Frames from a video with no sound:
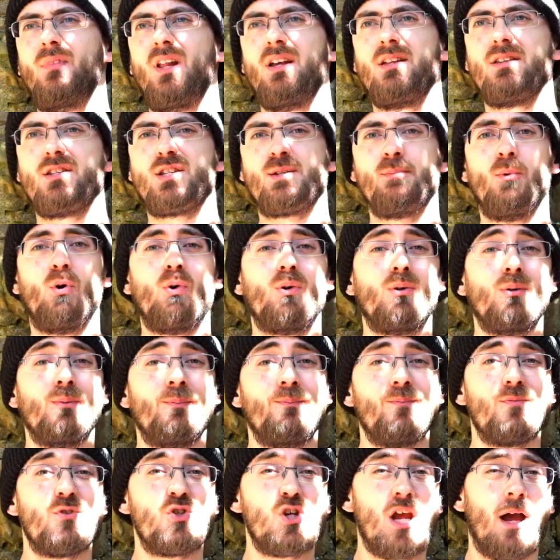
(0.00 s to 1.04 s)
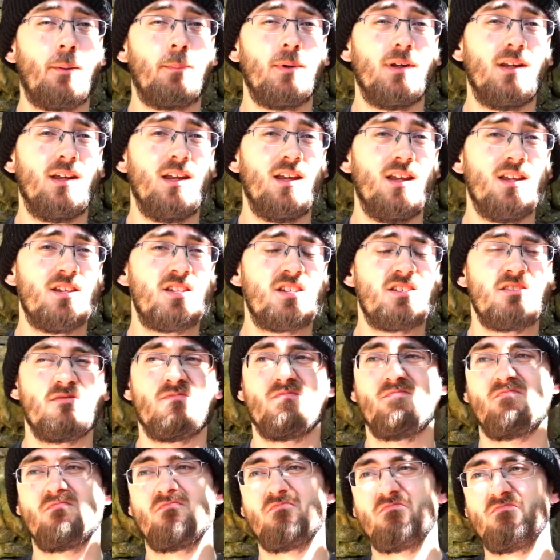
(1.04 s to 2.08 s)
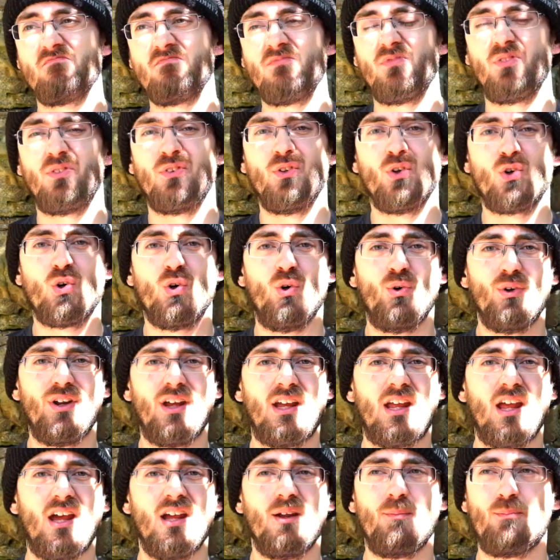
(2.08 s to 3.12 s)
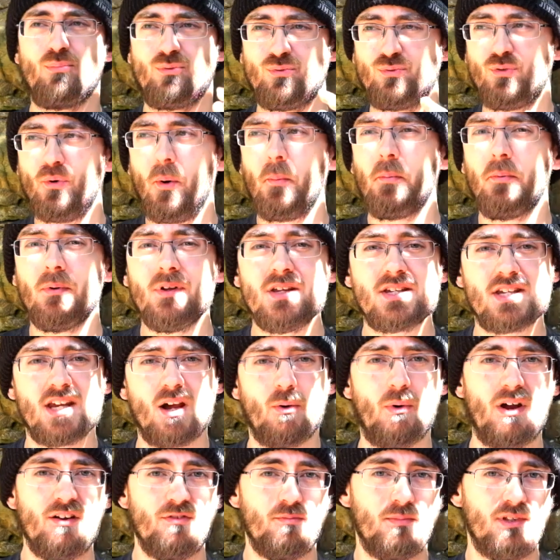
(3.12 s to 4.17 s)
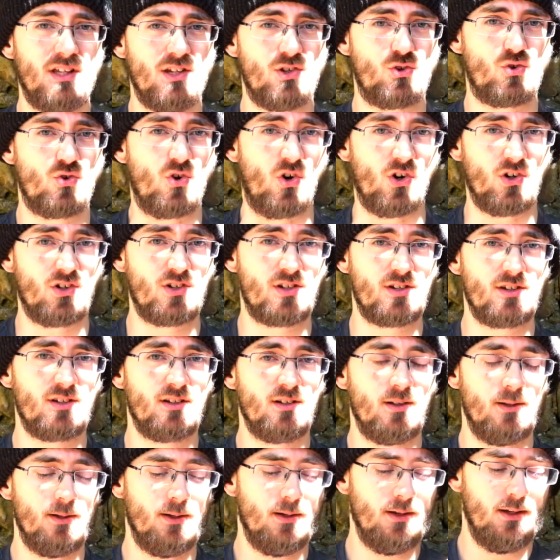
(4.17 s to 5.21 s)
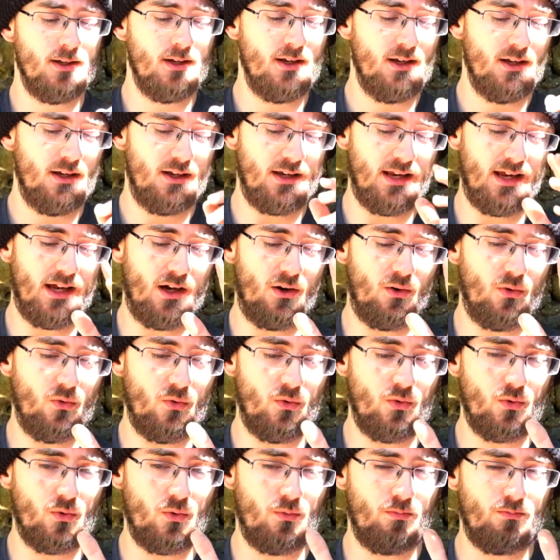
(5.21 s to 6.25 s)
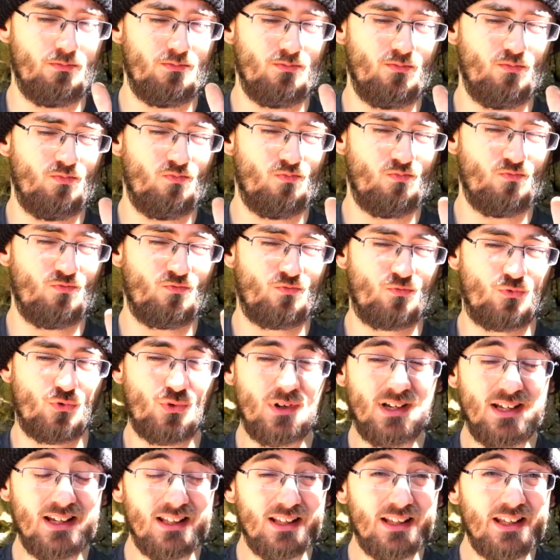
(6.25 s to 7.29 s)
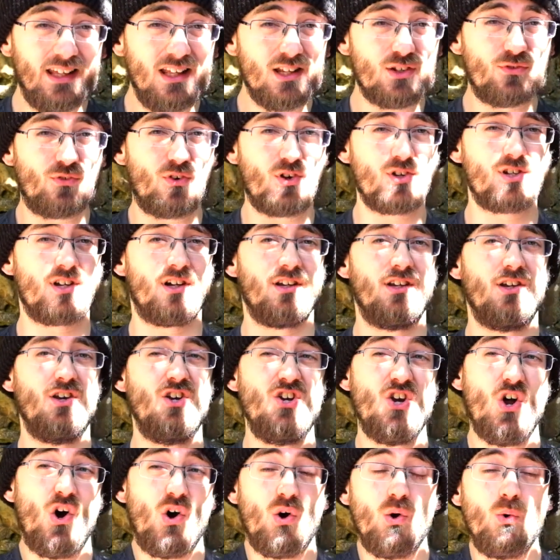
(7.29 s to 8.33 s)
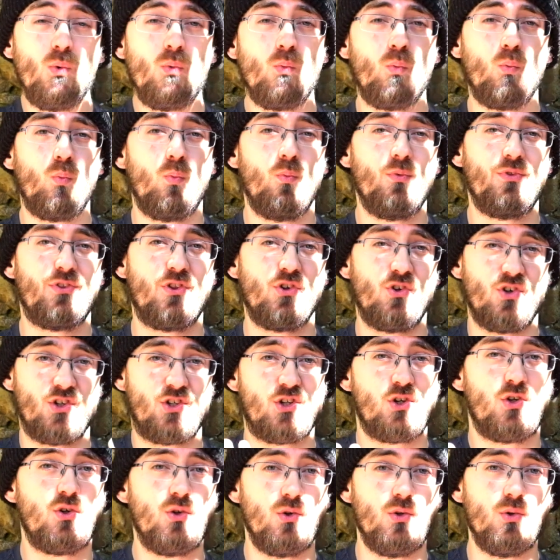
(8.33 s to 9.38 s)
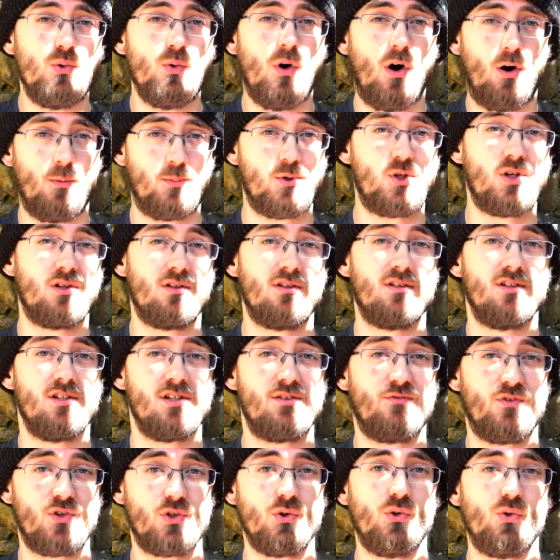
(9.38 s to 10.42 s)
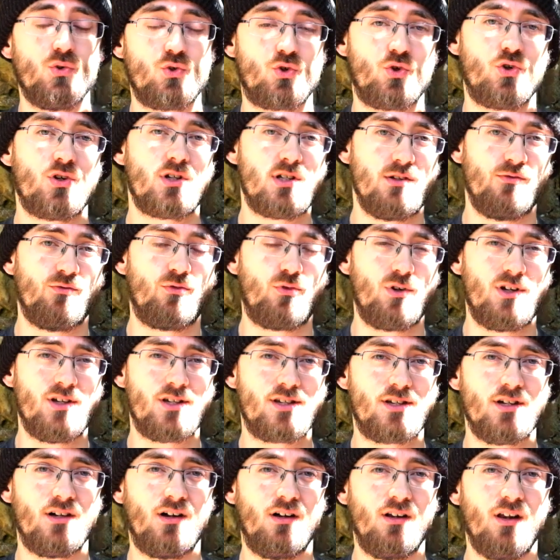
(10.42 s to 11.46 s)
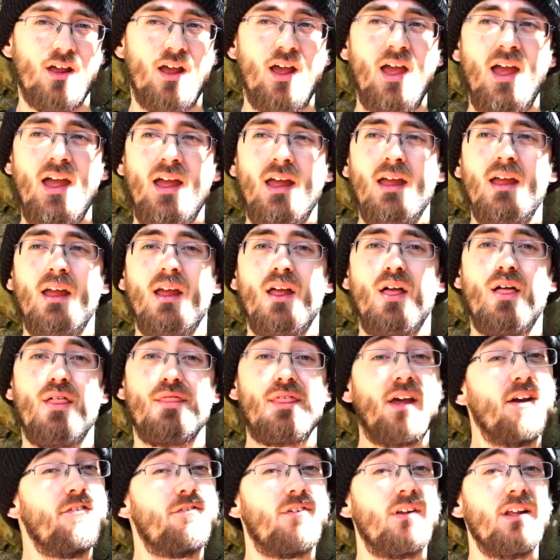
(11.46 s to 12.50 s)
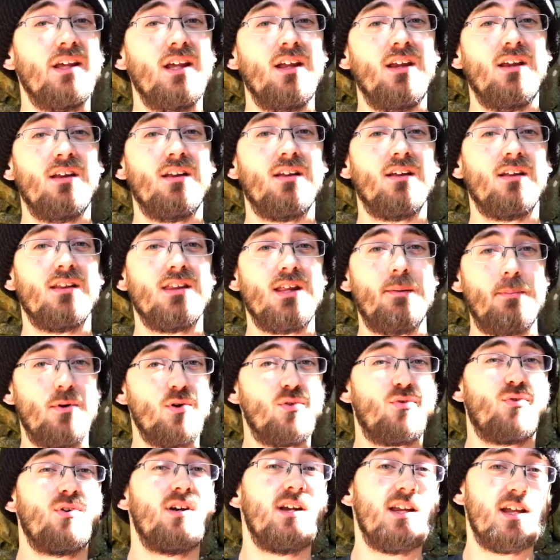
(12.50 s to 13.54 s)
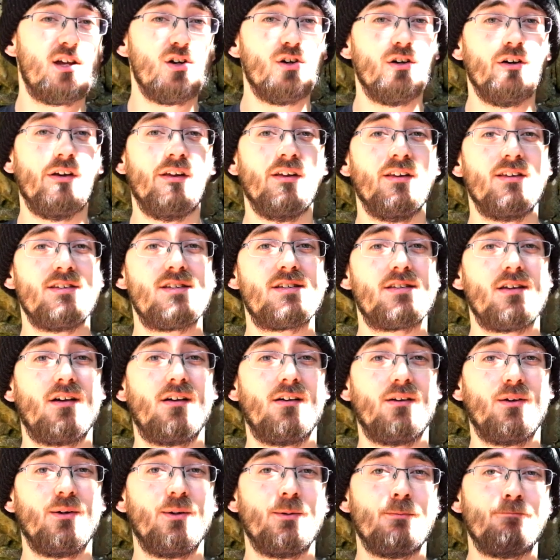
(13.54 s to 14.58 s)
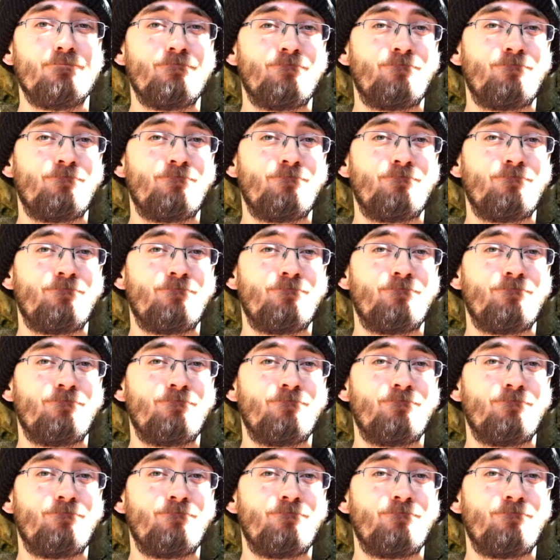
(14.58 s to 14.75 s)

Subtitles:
small, Japanese, you're called Ike, probably stay away from these trucks. Now, really, as far as I know, there are two options for tall trucks in freestyle. Thankfully, they're both really good, so